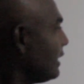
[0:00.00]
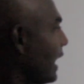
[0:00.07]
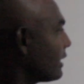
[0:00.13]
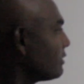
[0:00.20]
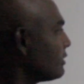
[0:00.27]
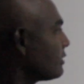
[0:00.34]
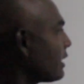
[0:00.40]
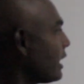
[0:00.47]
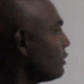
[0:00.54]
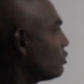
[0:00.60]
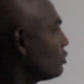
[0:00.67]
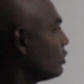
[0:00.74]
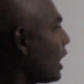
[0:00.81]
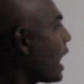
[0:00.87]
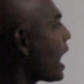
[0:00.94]

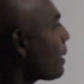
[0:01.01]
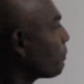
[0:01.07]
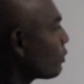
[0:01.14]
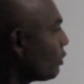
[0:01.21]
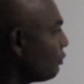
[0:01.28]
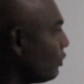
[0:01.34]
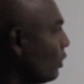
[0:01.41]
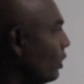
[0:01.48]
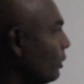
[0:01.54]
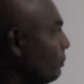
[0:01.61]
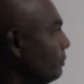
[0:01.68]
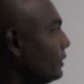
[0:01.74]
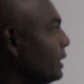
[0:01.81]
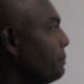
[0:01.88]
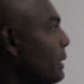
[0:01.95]
exercise are performed,